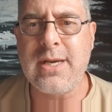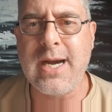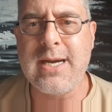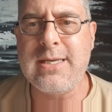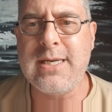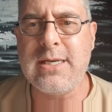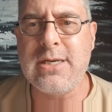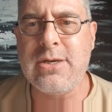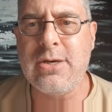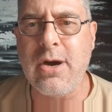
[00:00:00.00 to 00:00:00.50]
They
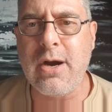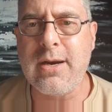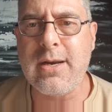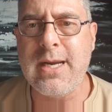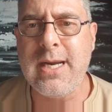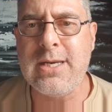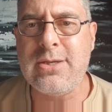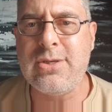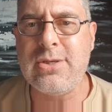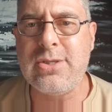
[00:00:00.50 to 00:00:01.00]
did
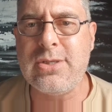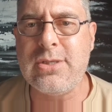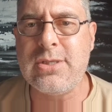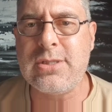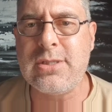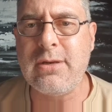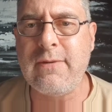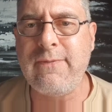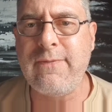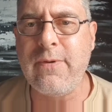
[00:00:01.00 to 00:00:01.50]
not
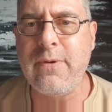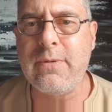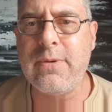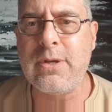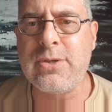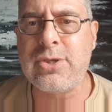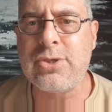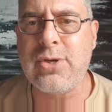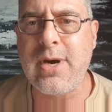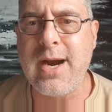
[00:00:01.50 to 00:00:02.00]
introduce it for
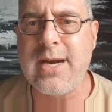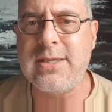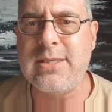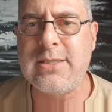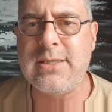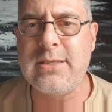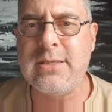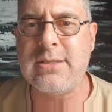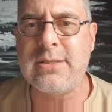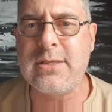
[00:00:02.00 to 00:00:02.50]
Australian
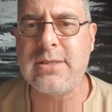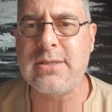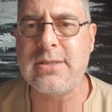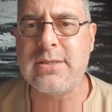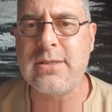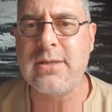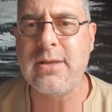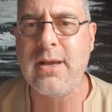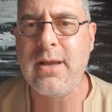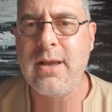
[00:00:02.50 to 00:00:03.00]
citizens